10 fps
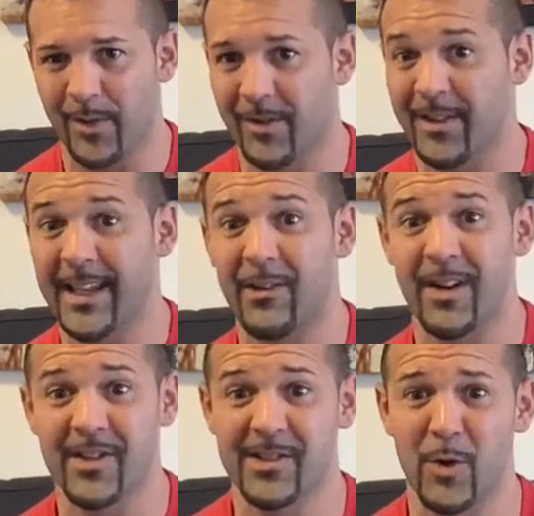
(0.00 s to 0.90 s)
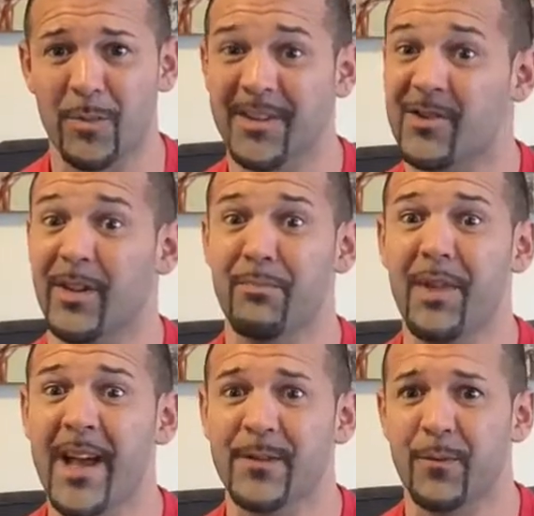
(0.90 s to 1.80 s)
where they get ready to stone him because they're like,
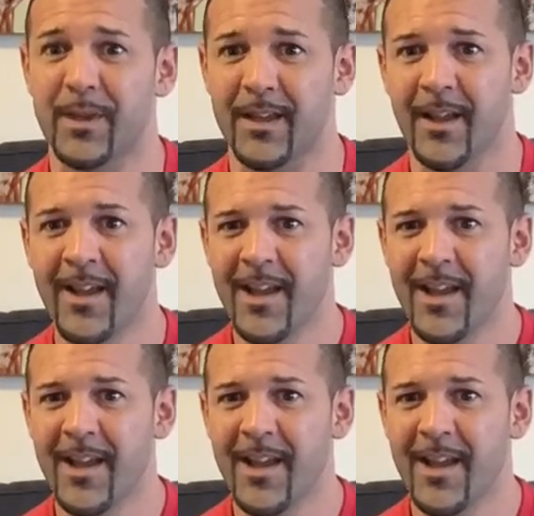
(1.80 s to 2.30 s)
blasphemy.